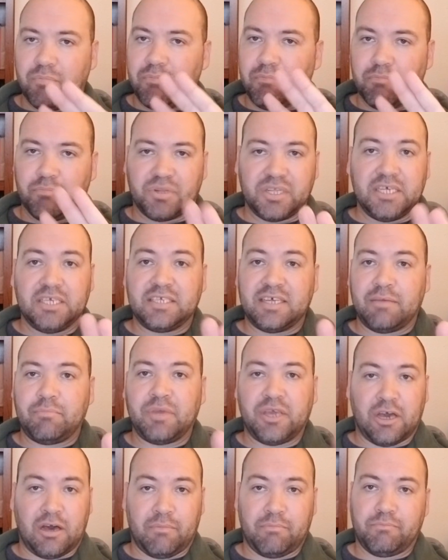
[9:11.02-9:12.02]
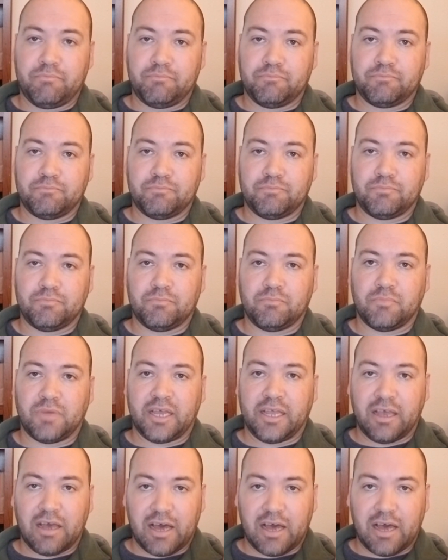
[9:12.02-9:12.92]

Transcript: please hit me up. Like,